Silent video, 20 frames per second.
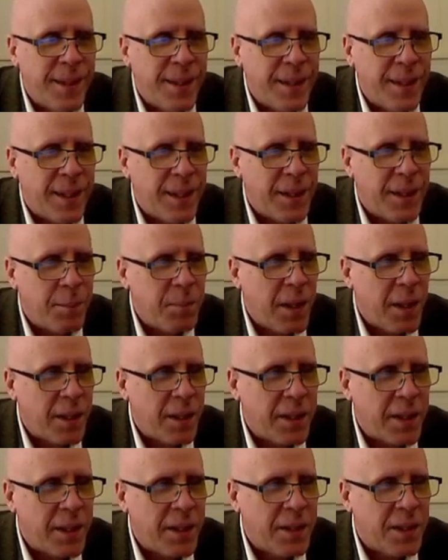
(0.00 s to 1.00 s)
and I'm not
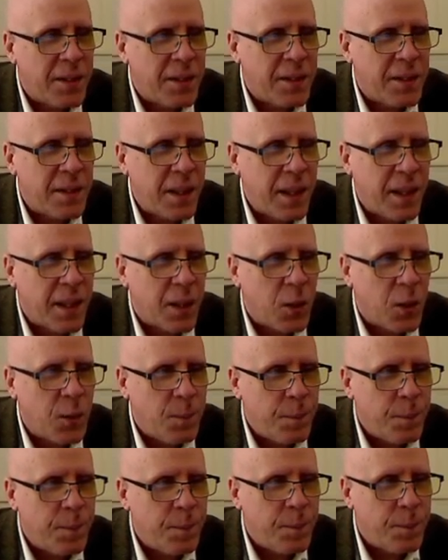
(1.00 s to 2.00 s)
liking its style.
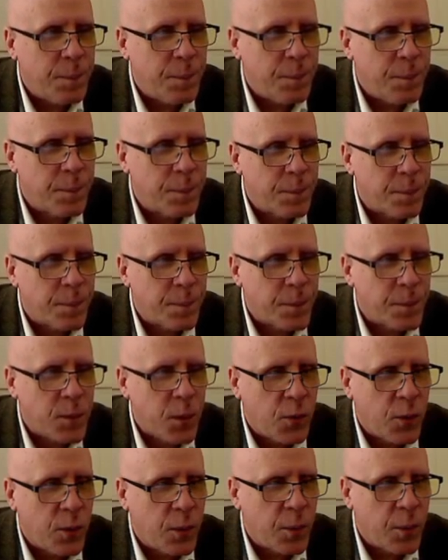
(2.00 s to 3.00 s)

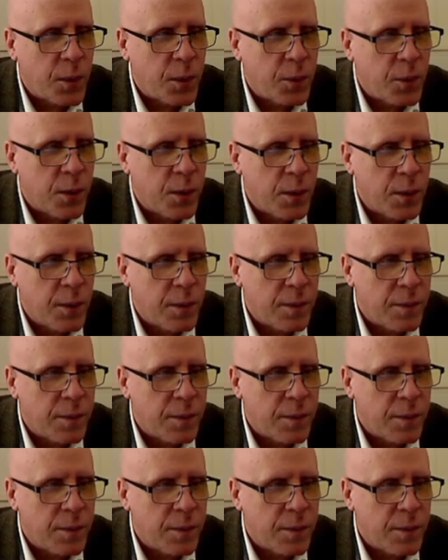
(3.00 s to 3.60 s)
So I'm going to turn it.